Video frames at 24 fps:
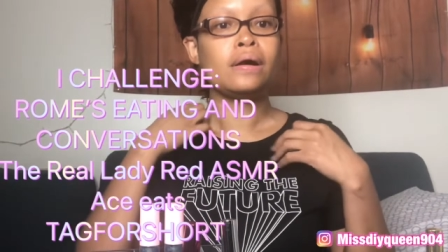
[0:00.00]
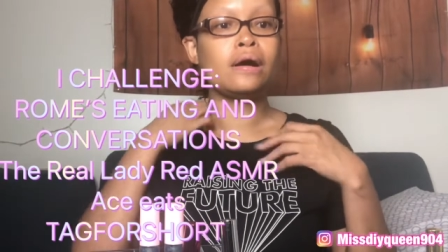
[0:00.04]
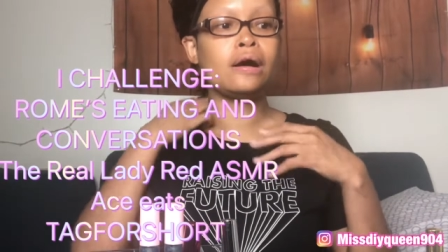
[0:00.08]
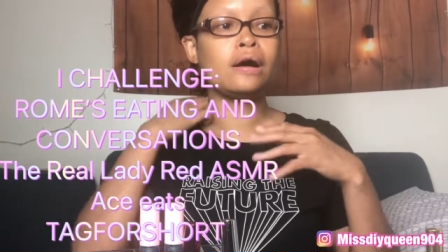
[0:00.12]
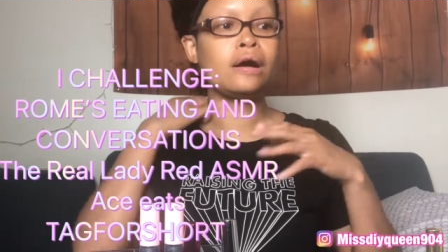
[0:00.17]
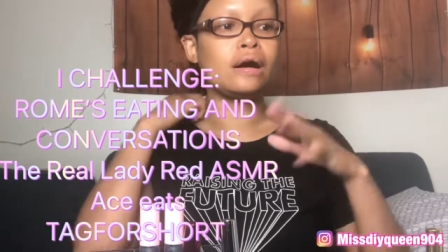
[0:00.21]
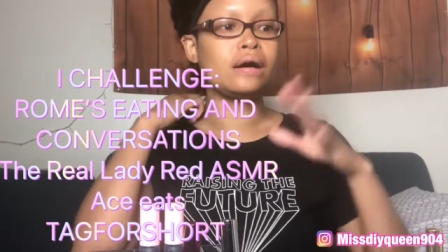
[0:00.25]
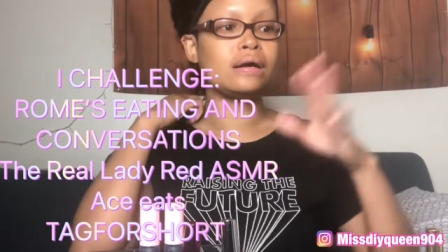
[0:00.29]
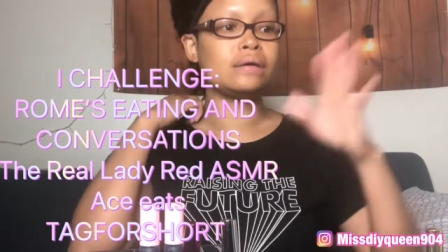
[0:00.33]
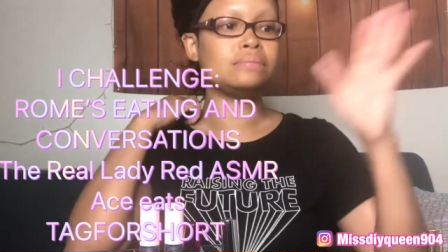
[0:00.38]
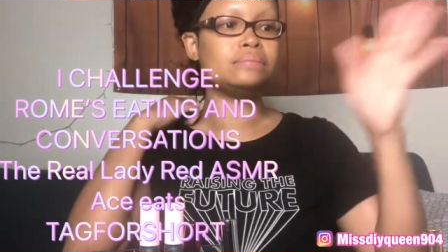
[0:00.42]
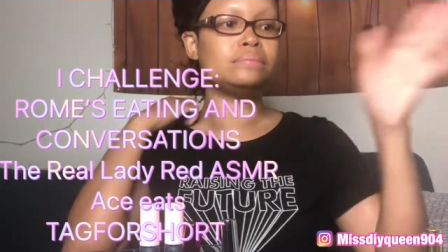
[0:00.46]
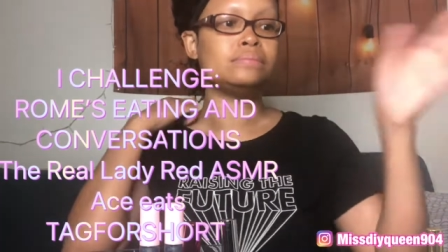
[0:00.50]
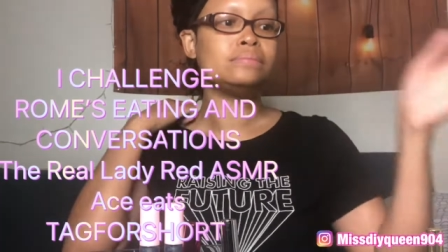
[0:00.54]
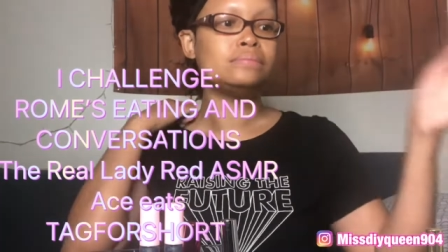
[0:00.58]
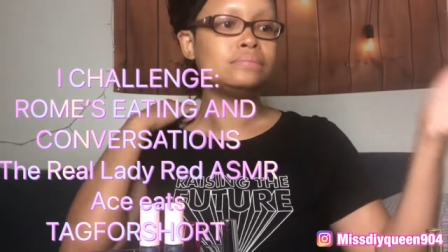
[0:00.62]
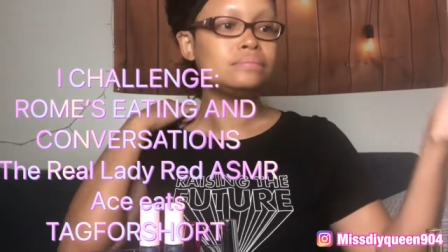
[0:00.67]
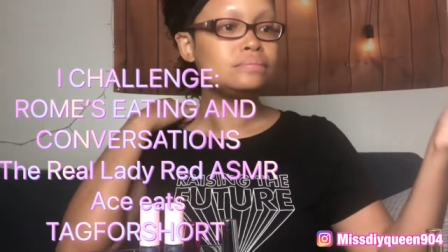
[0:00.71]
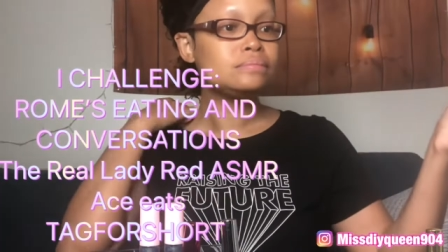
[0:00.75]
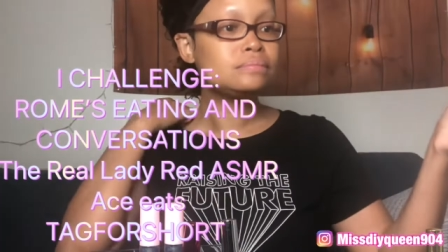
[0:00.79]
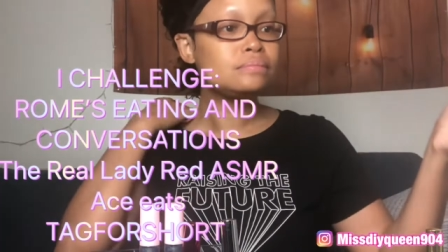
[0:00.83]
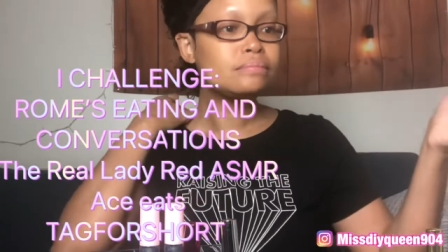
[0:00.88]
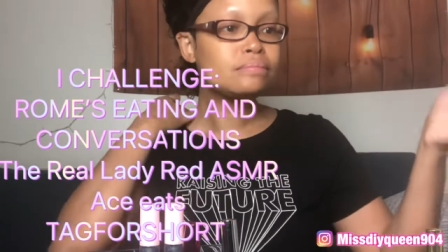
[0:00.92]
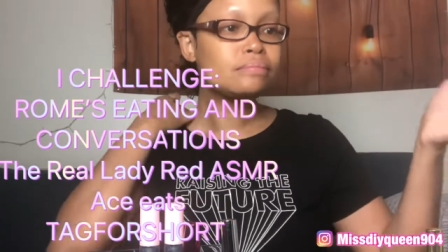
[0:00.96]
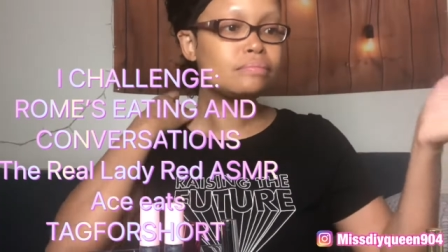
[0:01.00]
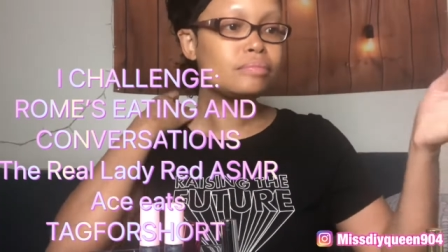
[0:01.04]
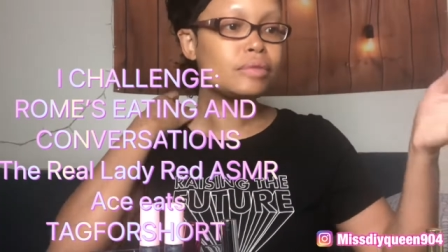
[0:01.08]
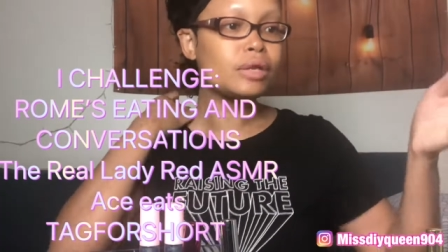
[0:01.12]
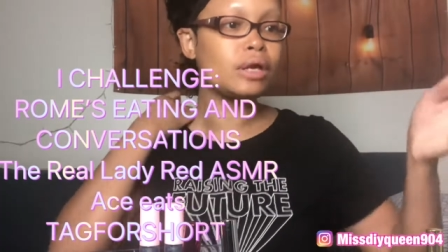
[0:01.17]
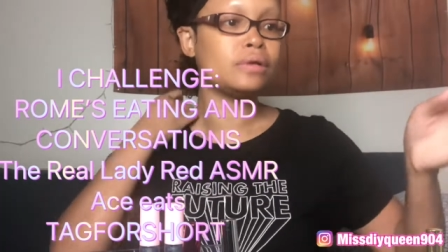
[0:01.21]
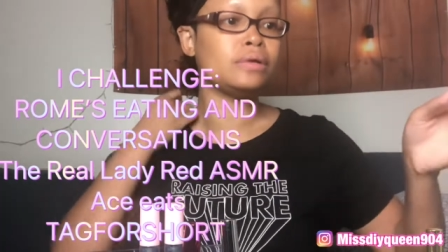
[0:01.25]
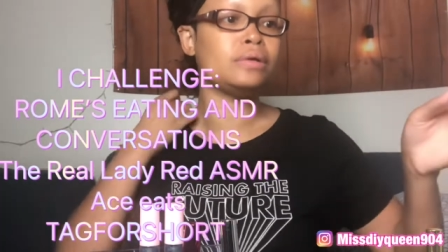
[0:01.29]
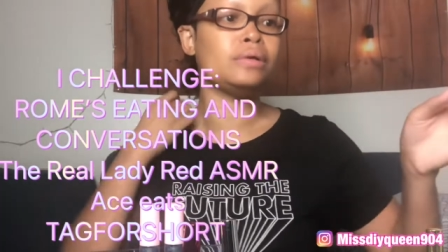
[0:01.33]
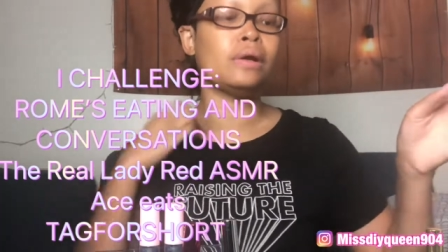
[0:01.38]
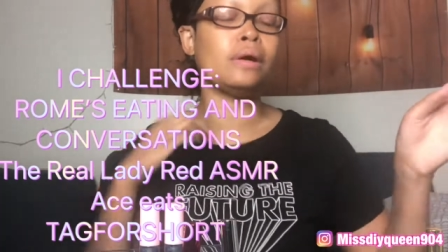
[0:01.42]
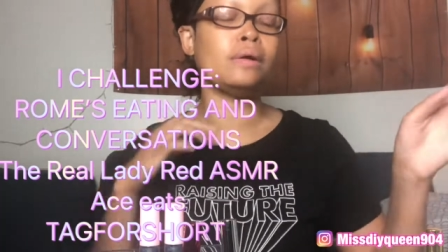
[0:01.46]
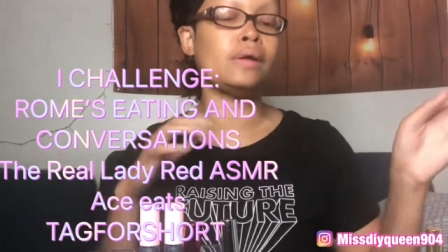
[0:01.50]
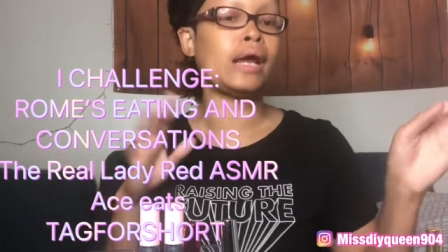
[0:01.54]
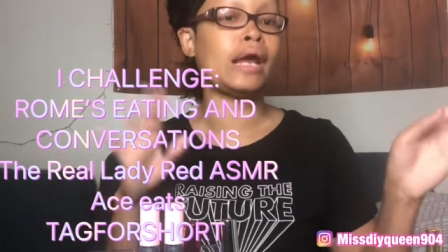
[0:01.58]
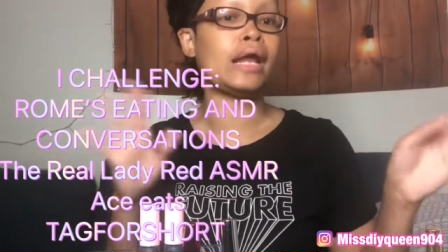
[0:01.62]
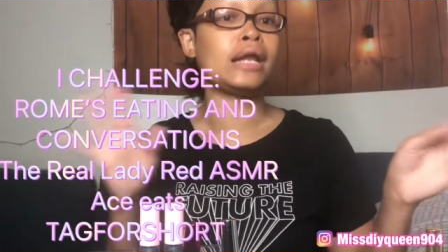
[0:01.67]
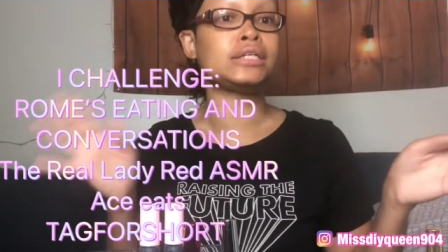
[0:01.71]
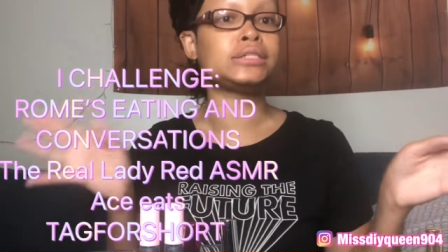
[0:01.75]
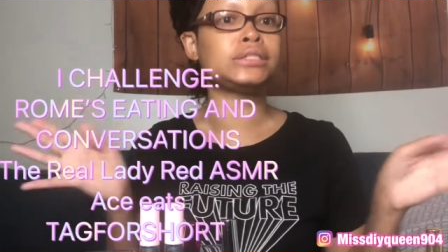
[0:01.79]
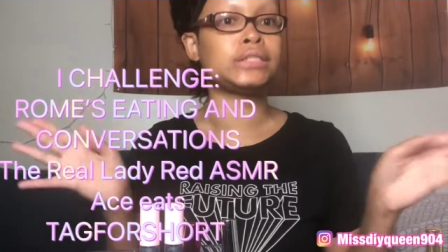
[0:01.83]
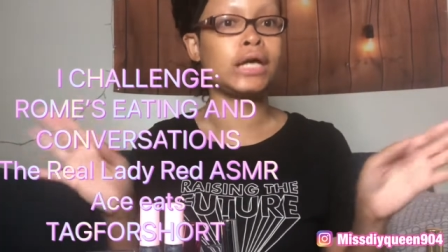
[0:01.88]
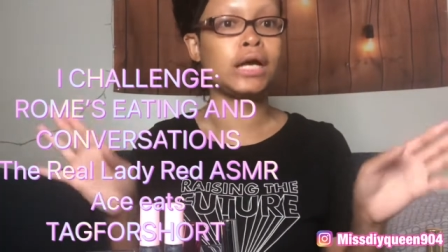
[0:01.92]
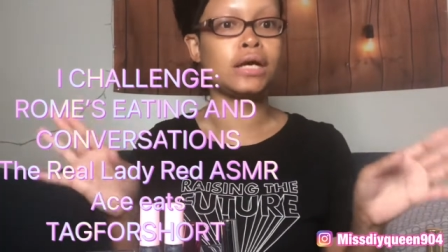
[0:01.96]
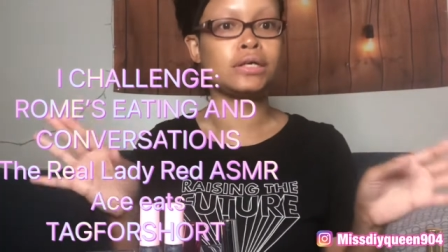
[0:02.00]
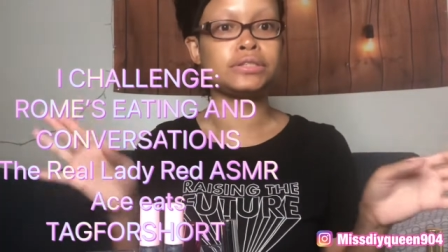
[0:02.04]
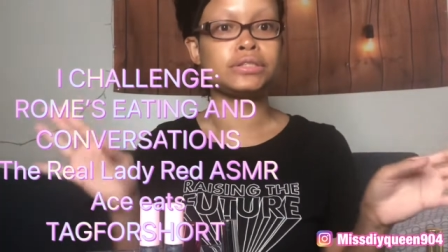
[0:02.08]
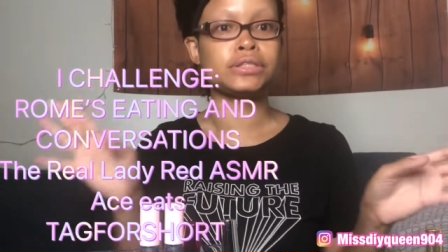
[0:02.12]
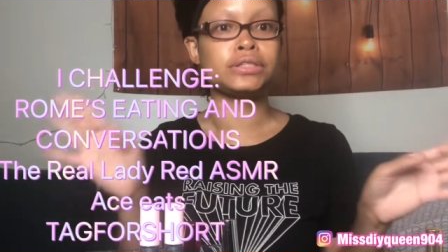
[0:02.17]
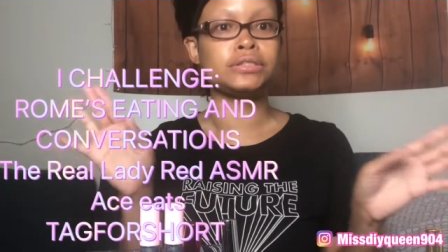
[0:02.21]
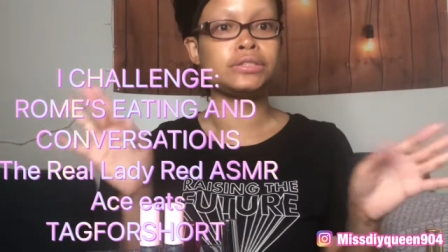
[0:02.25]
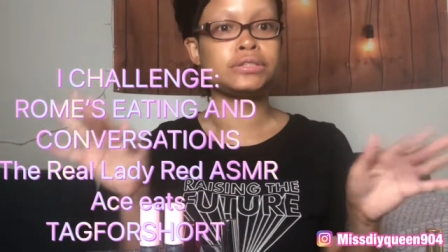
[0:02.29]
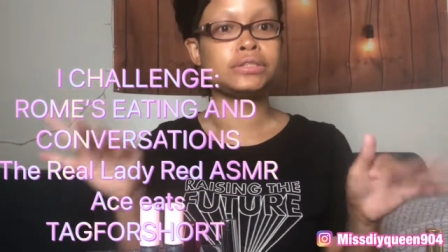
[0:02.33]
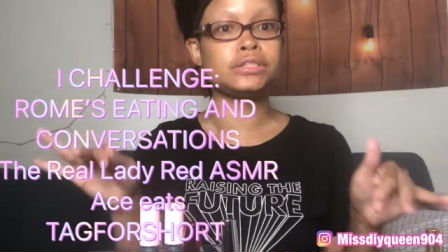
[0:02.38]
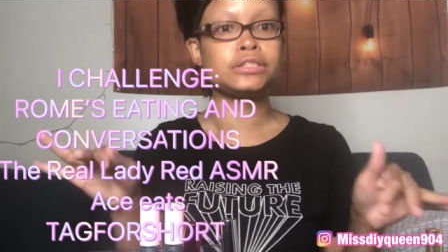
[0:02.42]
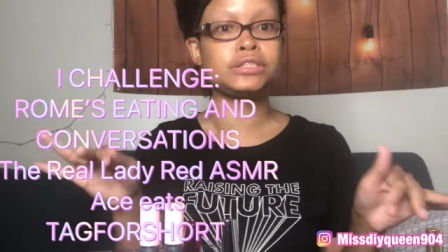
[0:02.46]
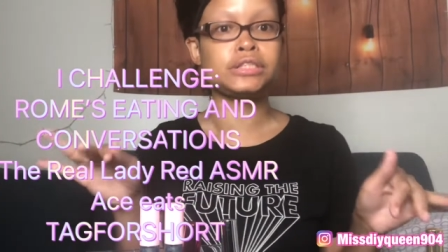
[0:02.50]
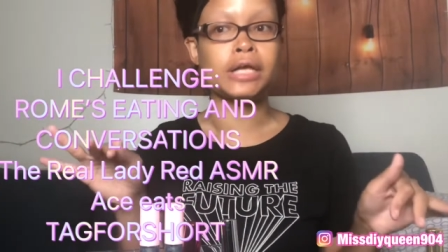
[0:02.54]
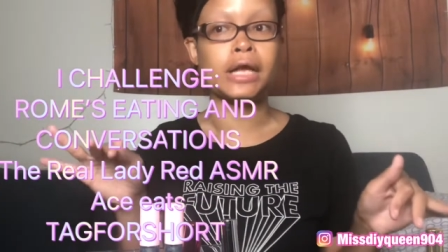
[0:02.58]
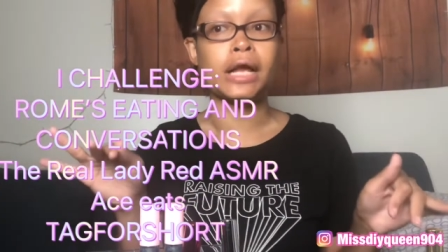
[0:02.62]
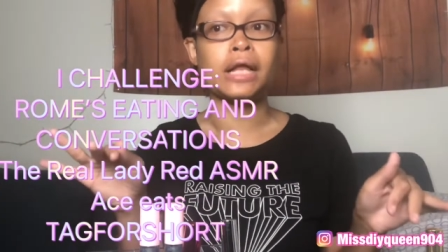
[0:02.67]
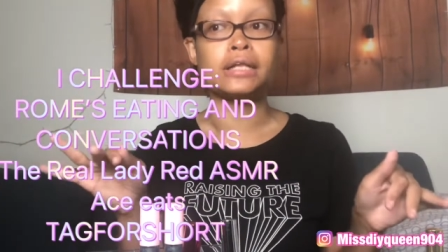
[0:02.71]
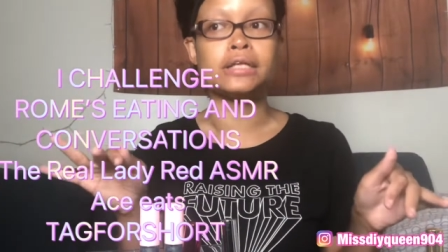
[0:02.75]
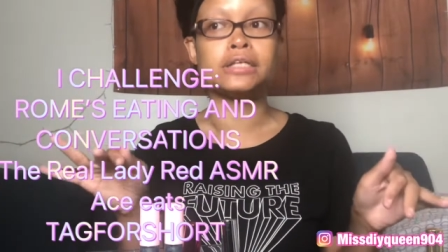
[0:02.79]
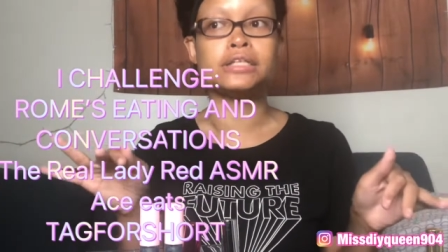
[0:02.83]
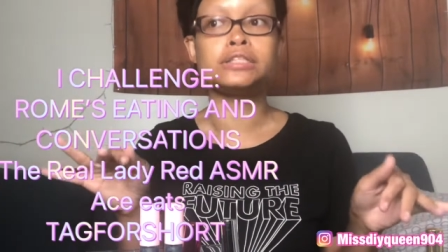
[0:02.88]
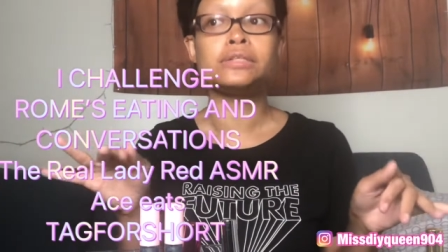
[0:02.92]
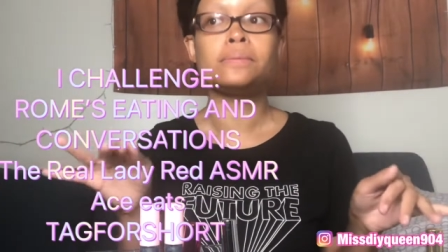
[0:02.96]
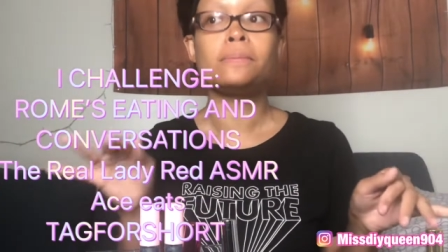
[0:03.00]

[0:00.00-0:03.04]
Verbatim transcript: Um, you know, that is challenge her to this challenge.